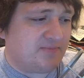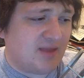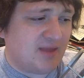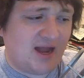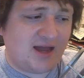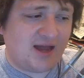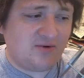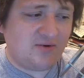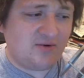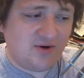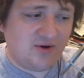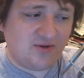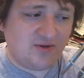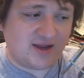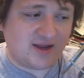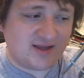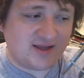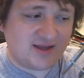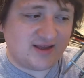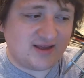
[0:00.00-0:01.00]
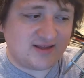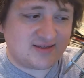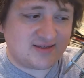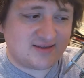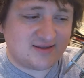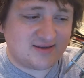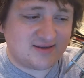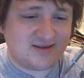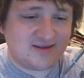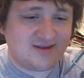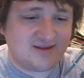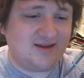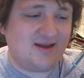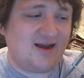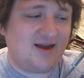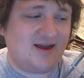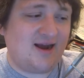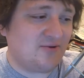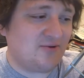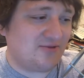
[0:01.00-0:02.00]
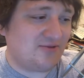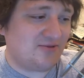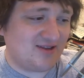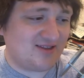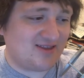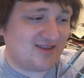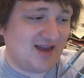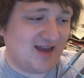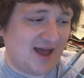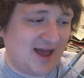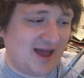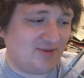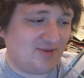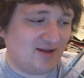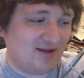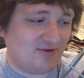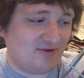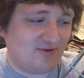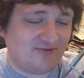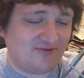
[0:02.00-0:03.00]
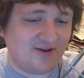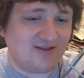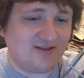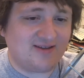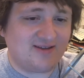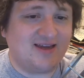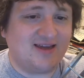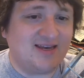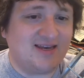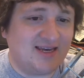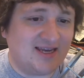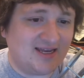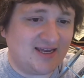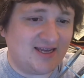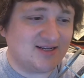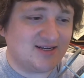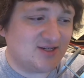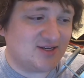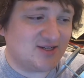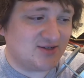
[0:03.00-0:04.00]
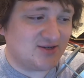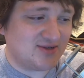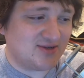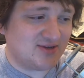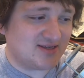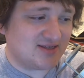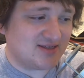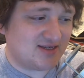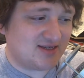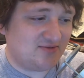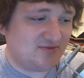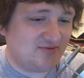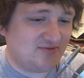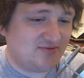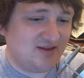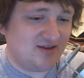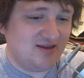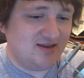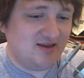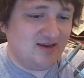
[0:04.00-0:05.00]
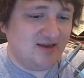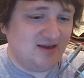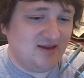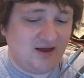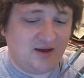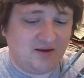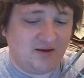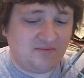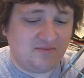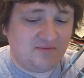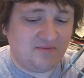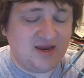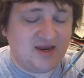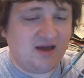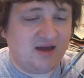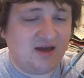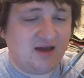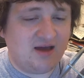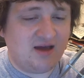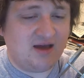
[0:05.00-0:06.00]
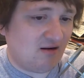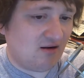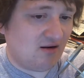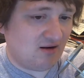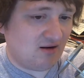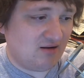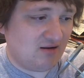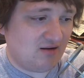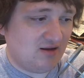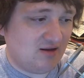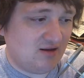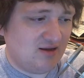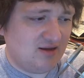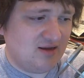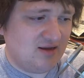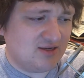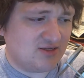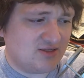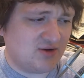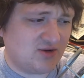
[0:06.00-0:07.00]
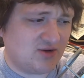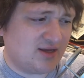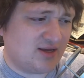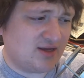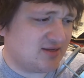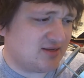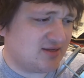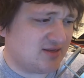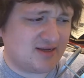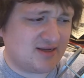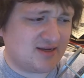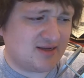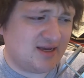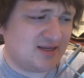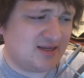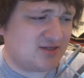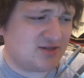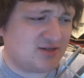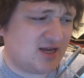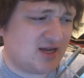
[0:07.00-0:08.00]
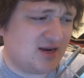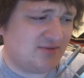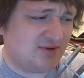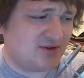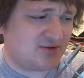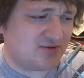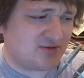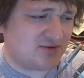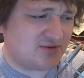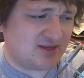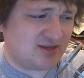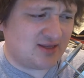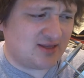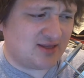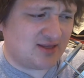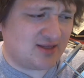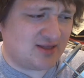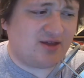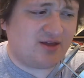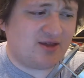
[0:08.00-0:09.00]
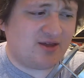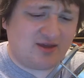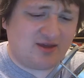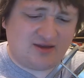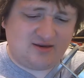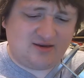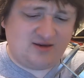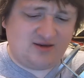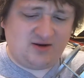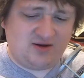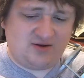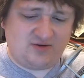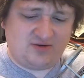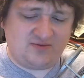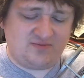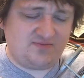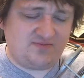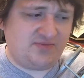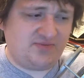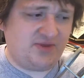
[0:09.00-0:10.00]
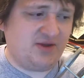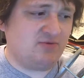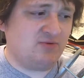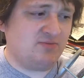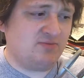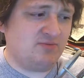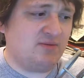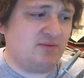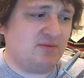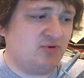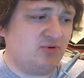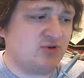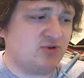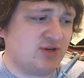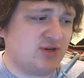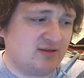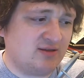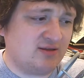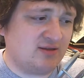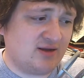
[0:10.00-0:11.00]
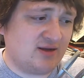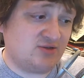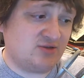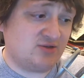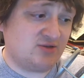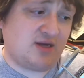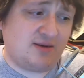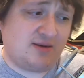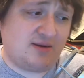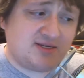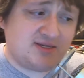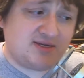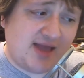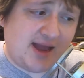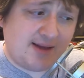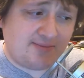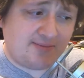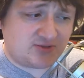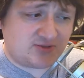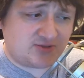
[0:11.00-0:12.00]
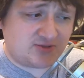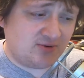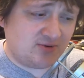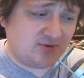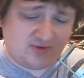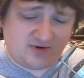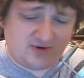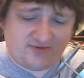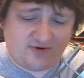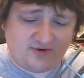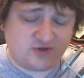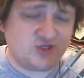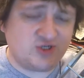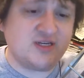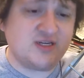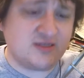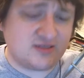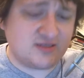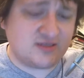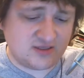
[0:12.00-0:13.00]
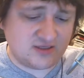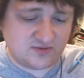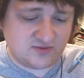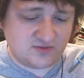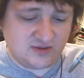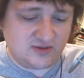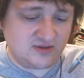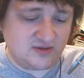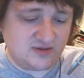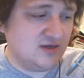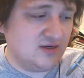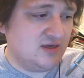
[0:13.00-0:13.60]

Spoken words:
I don't know. Like I don't think that Apple ever felt like they needed to do this stuff, but now they are. So it's just kind of interesting. Like I would think that they would be pushing like, just come into the Apple Store and one of our geniuses will,